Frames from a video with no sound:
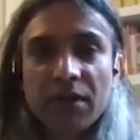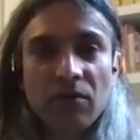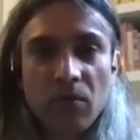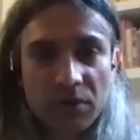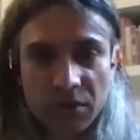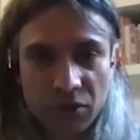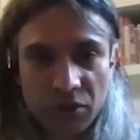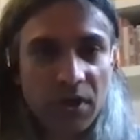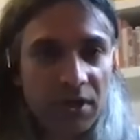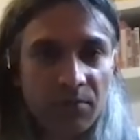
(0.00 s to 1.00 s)
I don't know what
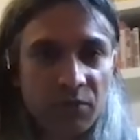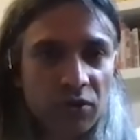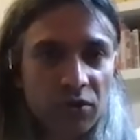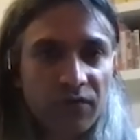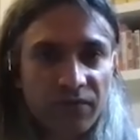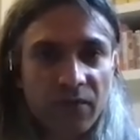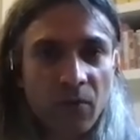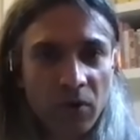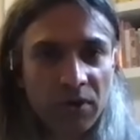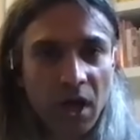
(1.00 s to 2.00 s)
you guys, I'm sure
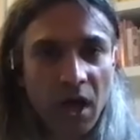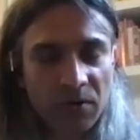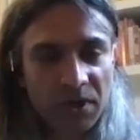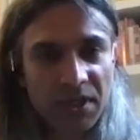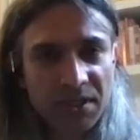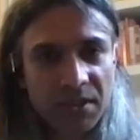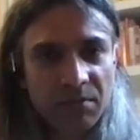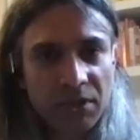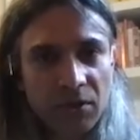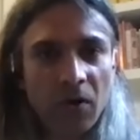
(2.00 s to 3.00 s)
how the
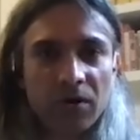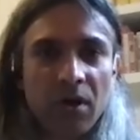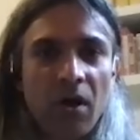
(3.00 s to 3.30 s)
ECB thought,